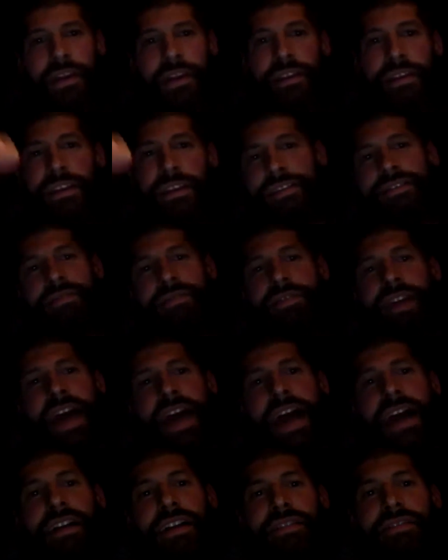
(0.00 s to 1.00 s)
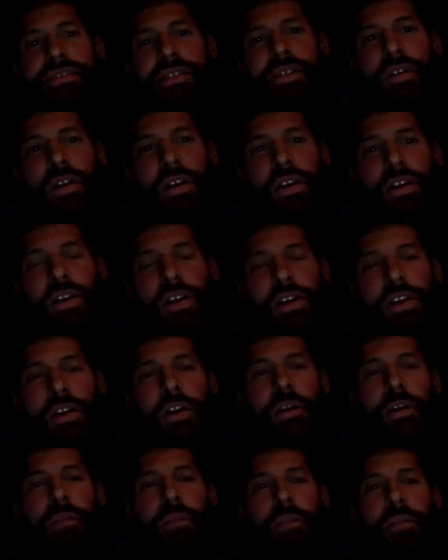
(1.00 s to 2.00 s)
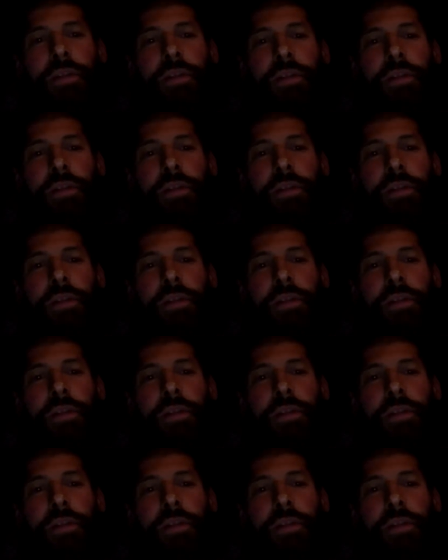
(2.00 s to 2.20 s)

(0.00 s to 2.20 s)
the list of the accolades go on and on and on but